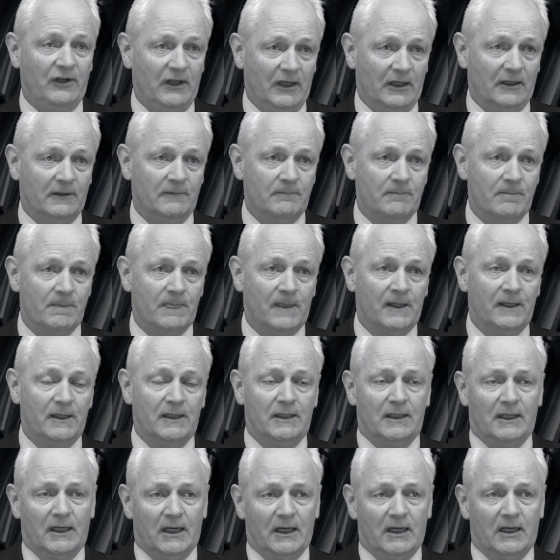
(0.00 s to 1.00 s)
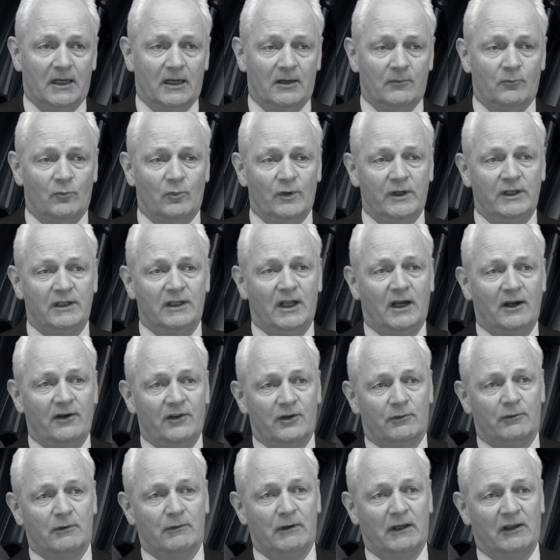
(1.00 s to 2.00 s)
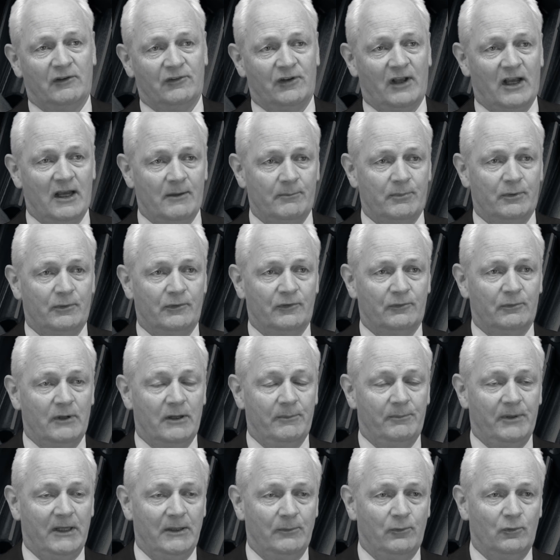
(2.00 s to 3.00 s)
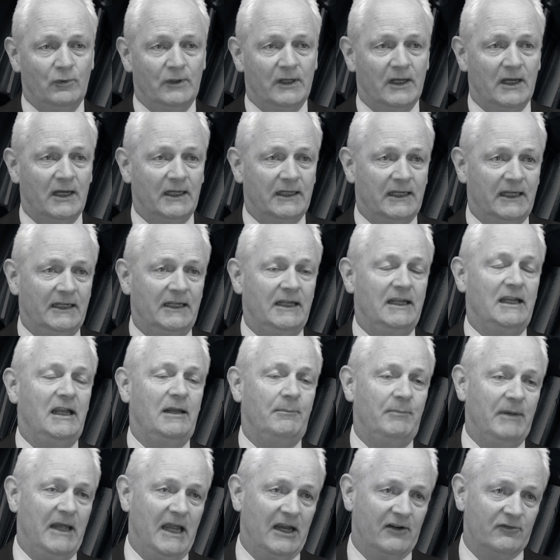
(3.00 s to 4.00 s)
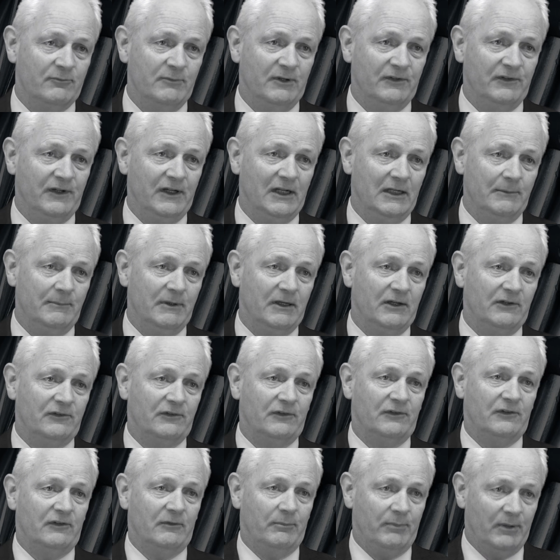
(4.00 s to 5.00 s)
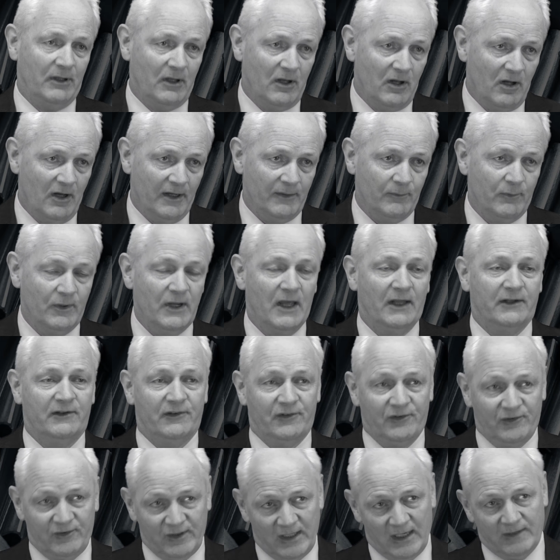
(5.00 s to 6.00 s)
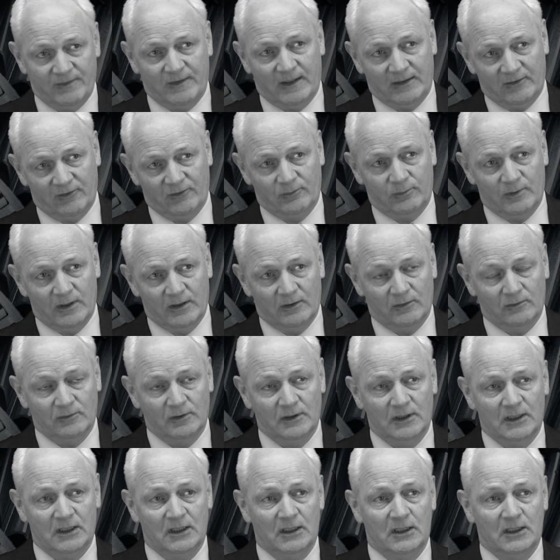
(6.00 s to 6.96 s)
here. We know there are examples where people can't get an airbag from a dealer because of supply. We understand that as well.